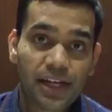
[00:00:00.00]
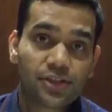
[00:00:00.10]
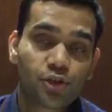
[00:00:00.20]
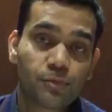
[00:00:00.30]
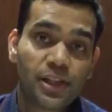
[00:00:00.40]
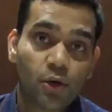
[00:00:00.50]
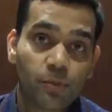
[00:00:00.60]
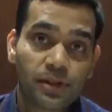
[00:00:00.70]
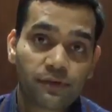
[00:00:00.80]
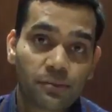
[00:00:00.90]
Pan should be
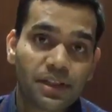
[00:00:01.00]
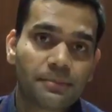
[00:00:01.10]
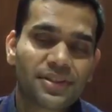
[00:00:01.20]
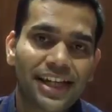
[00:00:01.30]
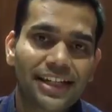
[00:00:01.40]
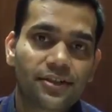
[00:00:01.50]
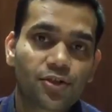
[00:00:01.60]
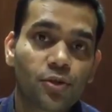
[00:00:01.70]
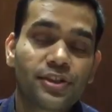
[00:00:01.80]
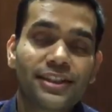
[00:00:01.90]
open from the upside
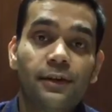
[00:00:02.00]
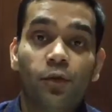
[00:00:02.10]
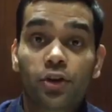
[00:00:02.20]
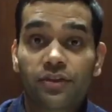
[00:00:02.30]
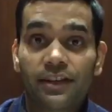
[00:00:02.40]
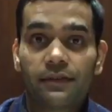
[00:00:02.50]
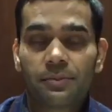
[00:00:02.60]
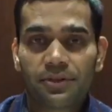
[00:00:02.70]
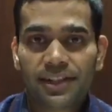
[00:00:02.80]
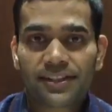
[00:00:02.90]
so that the water
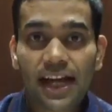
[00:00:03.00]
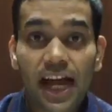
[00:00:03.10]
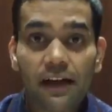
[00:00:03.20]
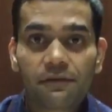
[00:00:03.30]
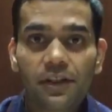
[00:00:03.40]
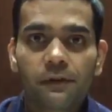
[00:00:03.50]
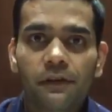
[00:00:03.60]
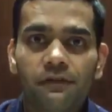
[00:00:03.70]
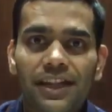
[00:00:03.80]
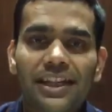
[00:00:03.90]
evaporates. After
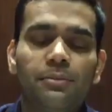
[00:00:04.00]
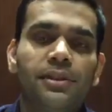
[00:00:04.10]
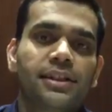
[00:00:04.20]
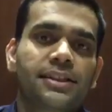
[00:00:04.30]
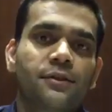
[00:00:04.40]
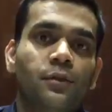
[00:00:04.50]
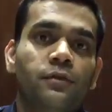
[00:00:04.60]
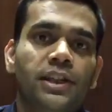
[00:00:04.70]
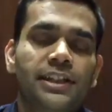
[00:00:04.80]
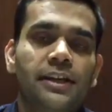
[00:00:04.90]
15 minutes,
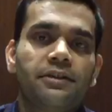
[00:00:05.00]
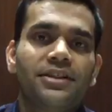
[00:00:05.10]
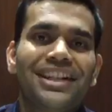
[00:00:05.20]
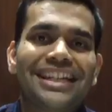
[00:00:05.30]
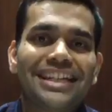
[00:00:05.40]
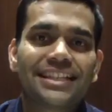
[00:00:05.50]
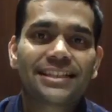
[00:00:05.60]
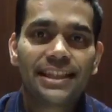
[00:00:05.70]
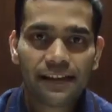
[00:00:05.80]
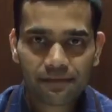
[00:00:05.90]
whatever
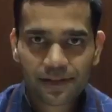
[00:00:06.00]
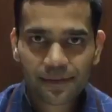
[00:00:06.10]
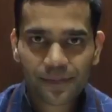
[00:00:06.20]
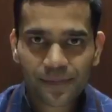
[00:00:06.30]
is left,